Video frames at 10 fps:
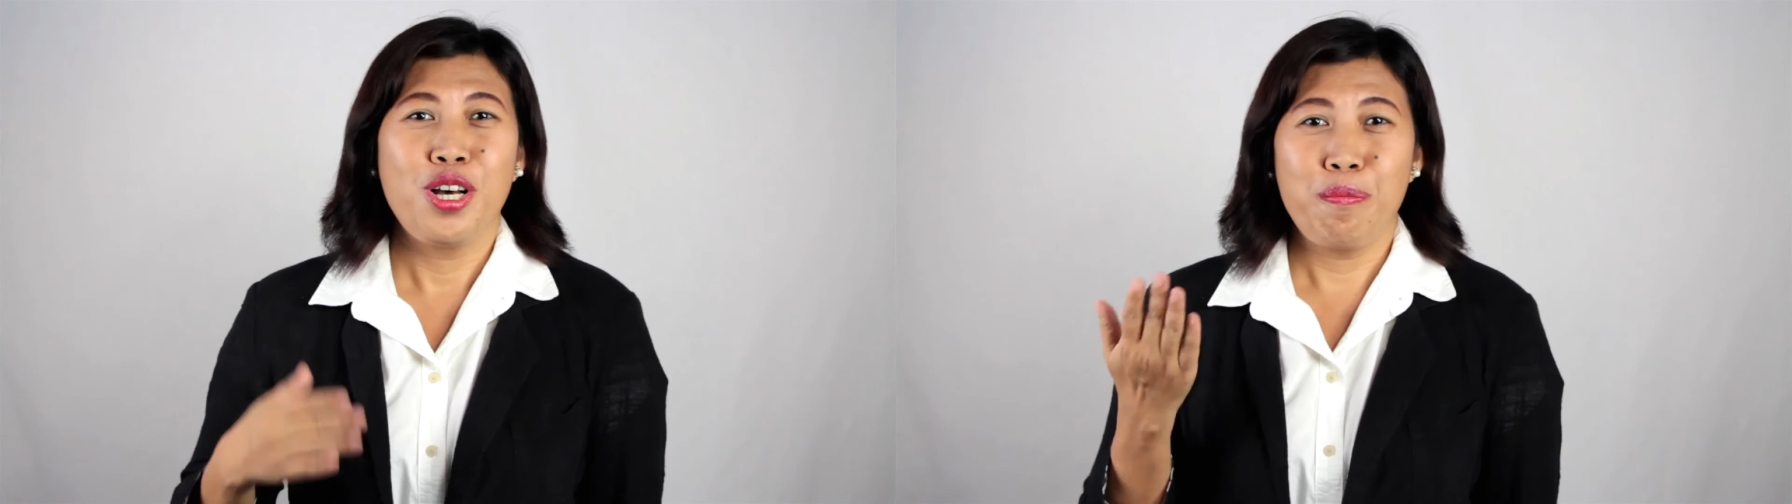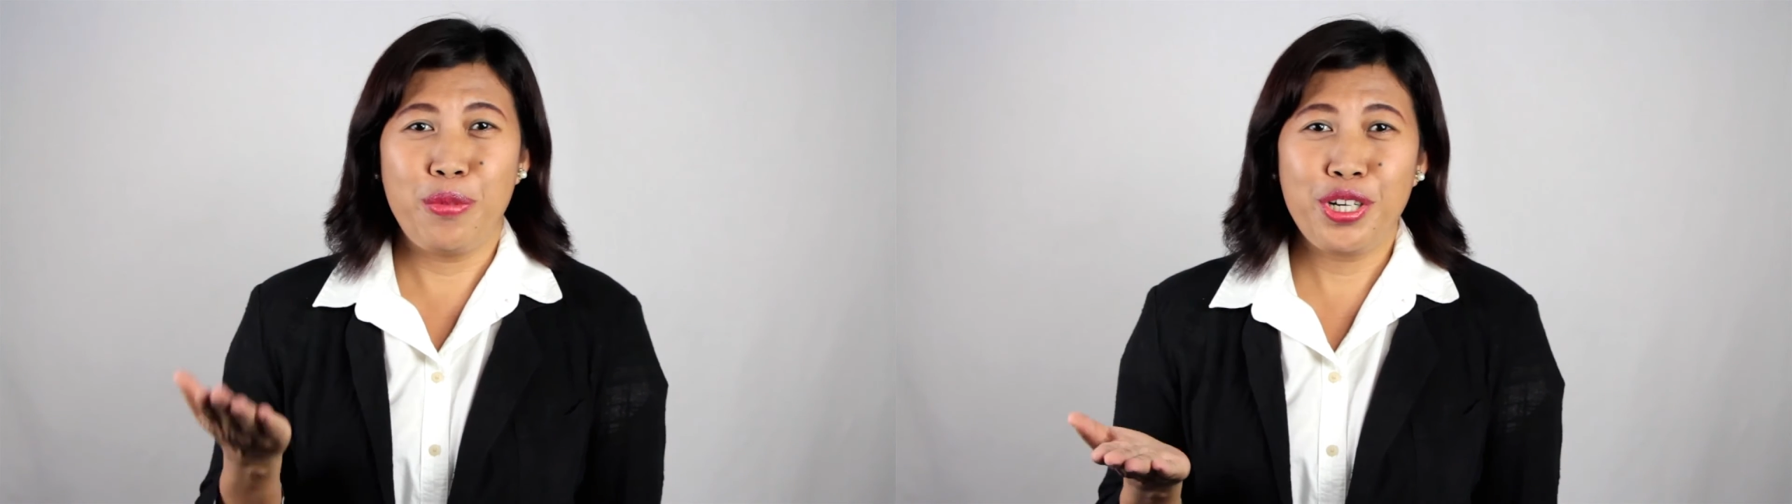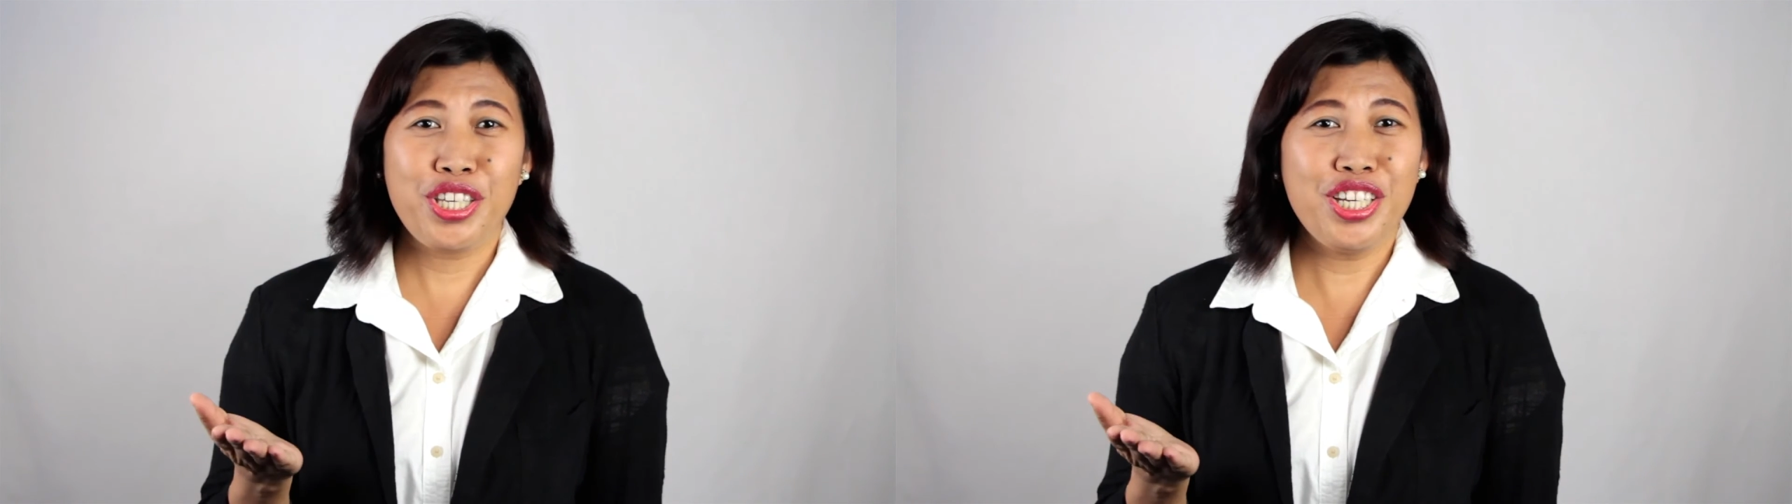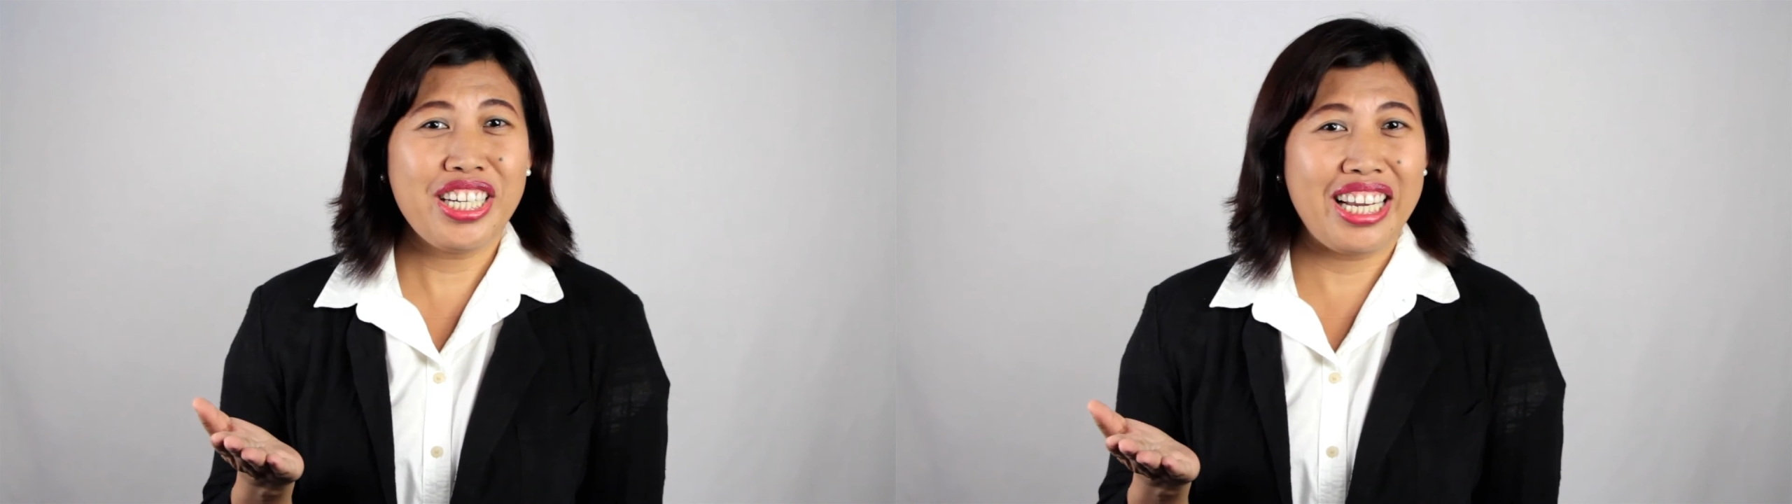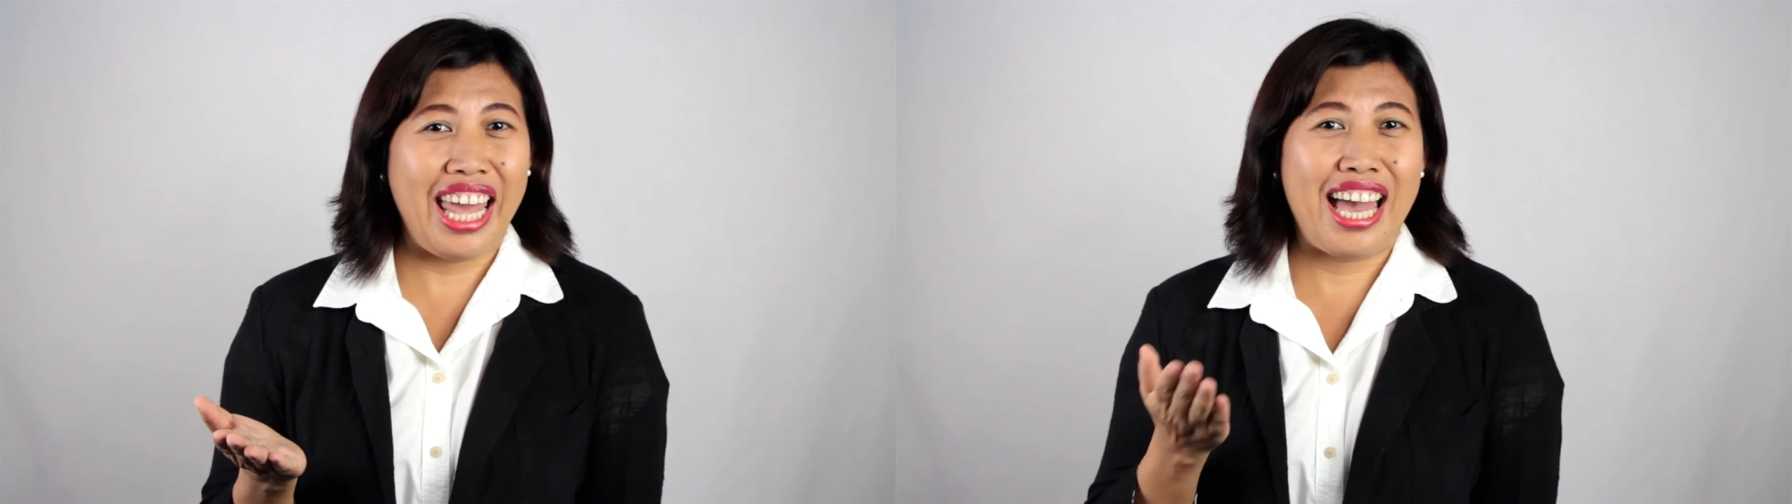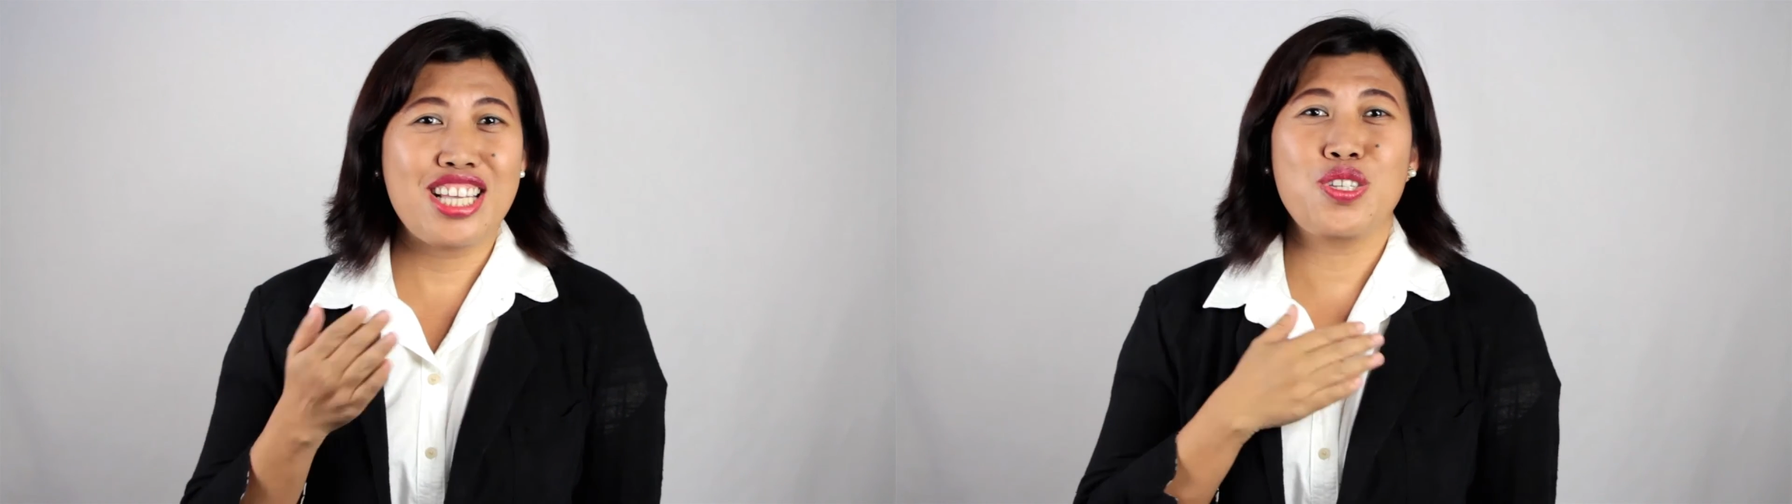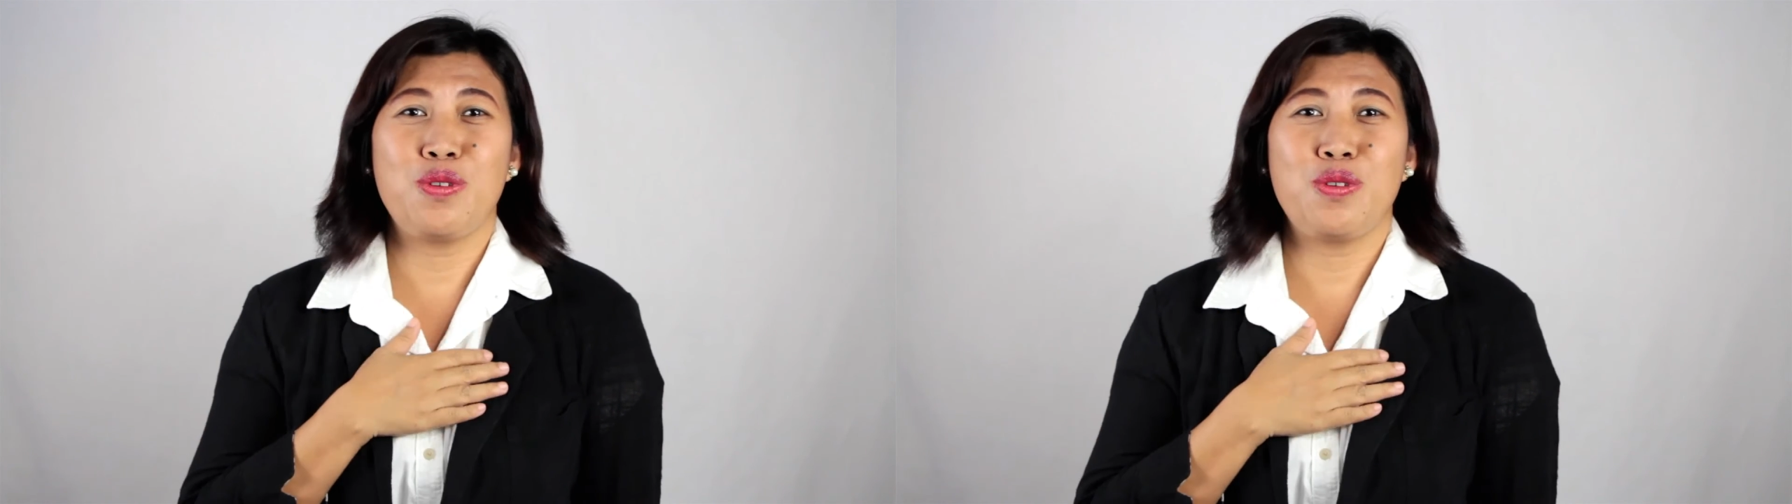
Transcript: Book your class